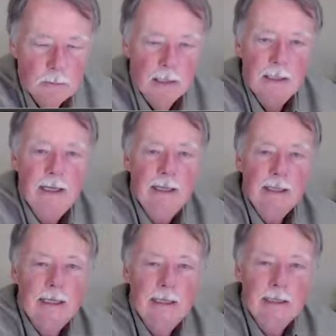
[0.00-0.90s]
But
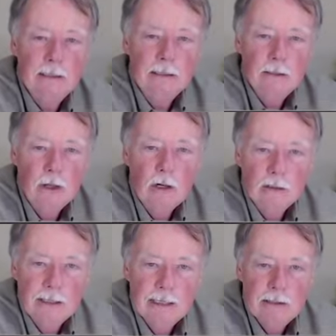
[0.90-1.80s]
getting a
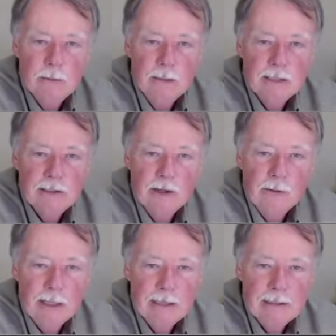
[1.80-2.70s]
long length of width
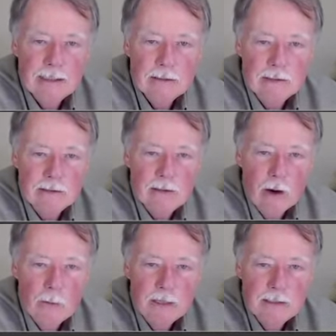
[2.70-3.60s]
stone like this is
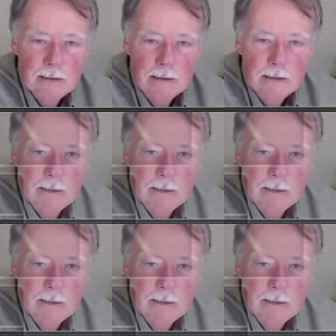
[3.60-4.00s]
always a,